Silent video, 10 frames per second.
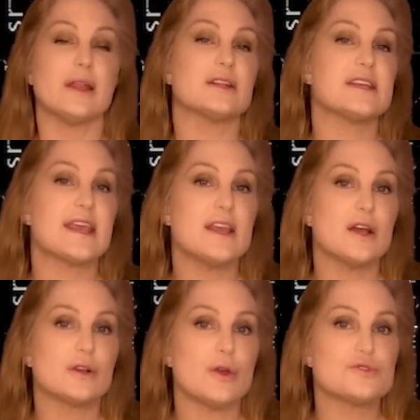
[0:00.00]
Now taking
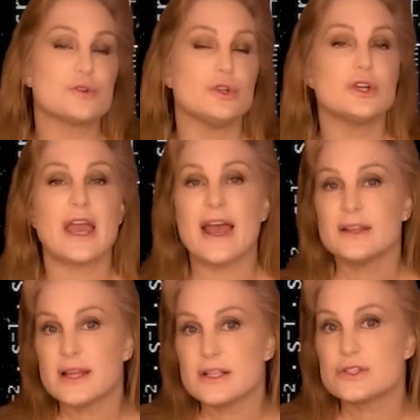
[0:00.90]
a closer look
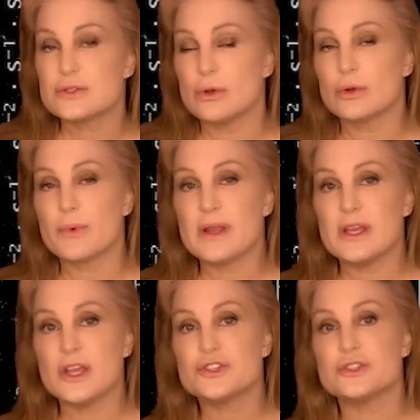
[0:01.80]
at that solar
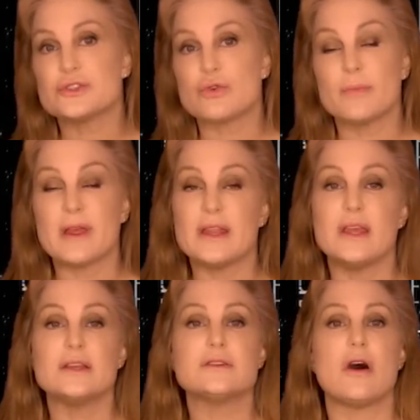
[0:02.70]
radiation storm that
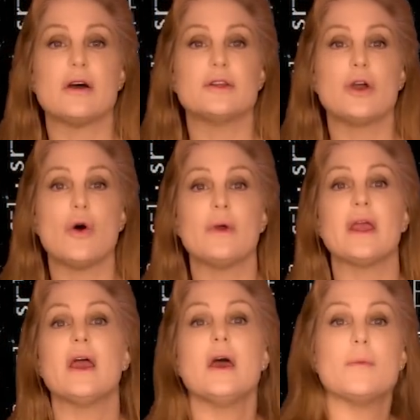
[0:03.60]
is
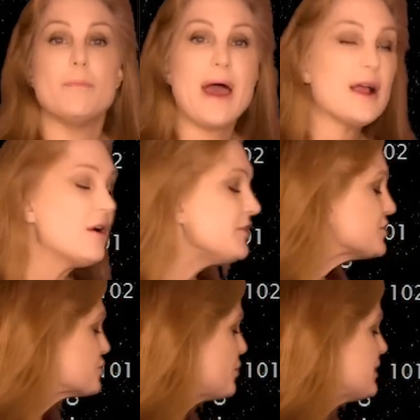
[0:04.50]
ongoing, back on the
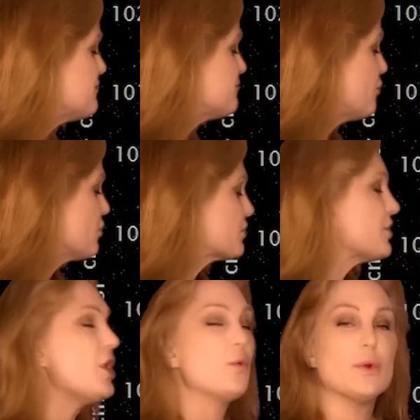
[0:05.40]
24th,
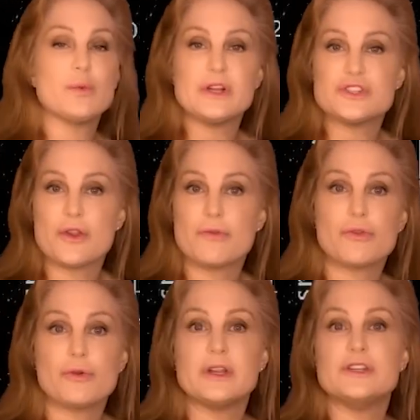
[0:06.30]
when region
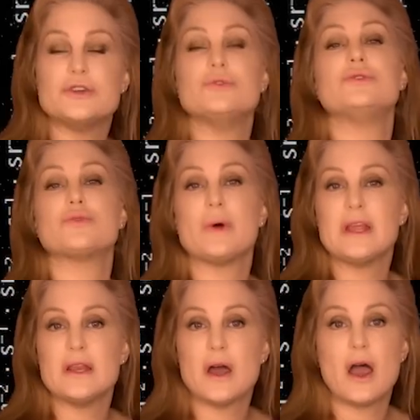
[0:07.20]

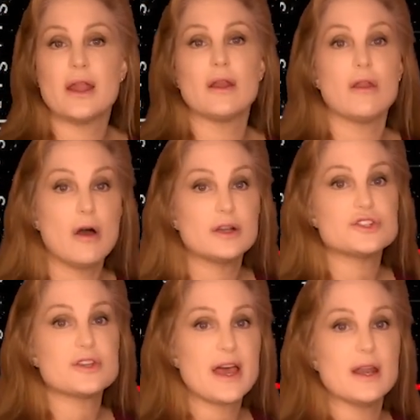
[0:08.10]
3229
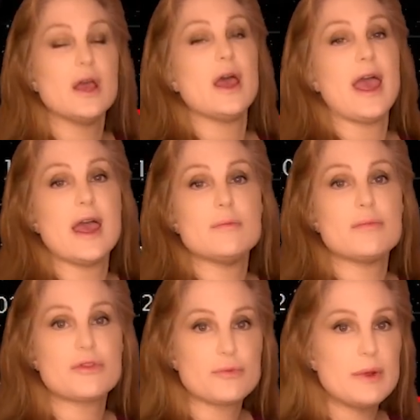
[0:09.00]
launched that
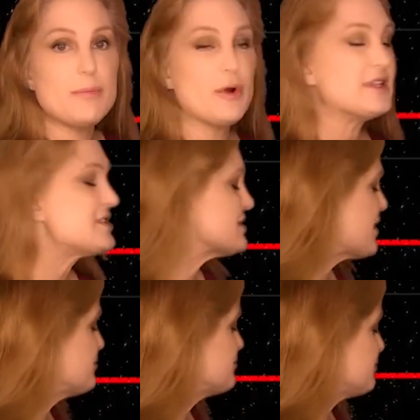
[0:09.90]

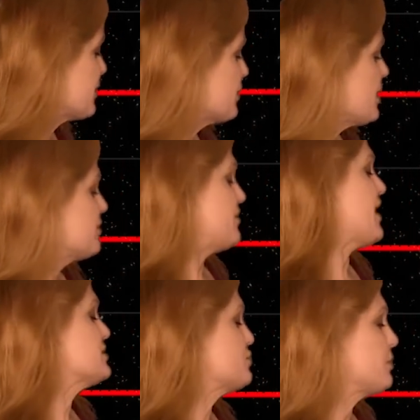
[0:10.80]
M3.7 flare,
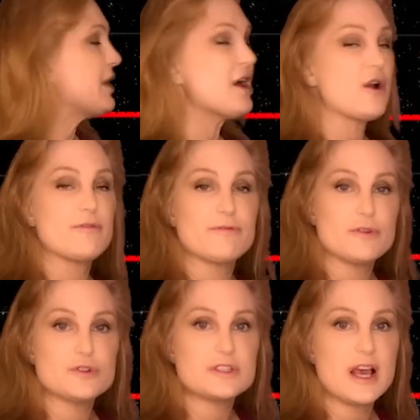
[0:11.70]
that's when we got our
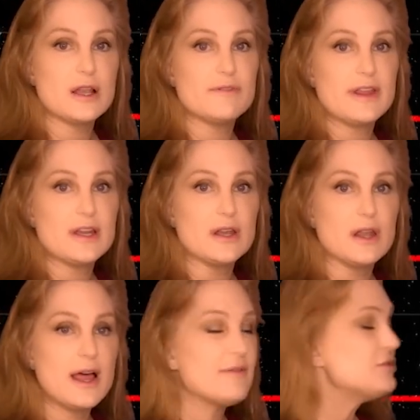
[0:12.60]
first elevated
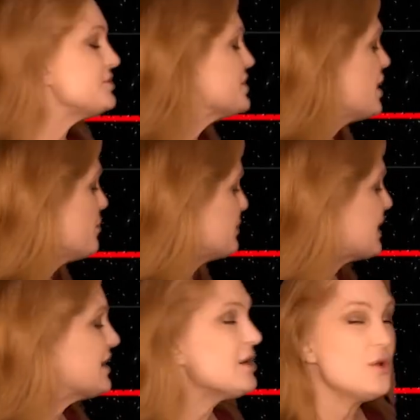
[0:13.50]
levels, but
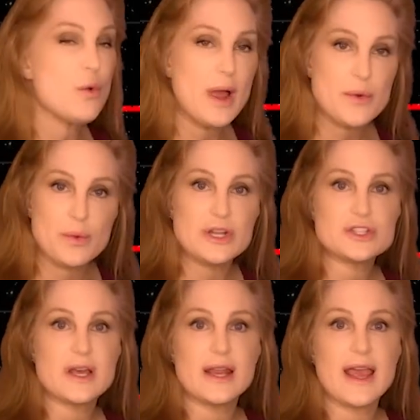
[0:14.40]
they didn't quite
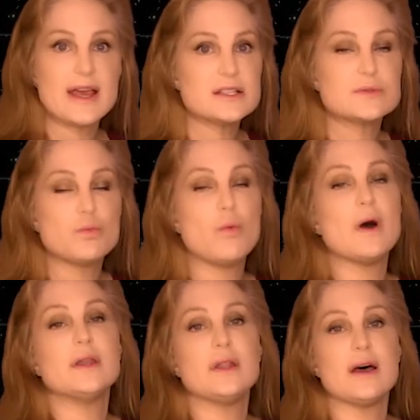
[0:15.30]
reach that
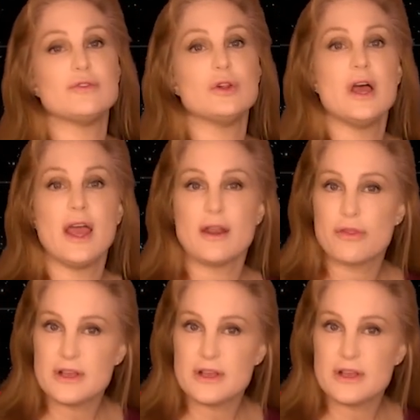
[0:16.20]
S1 level and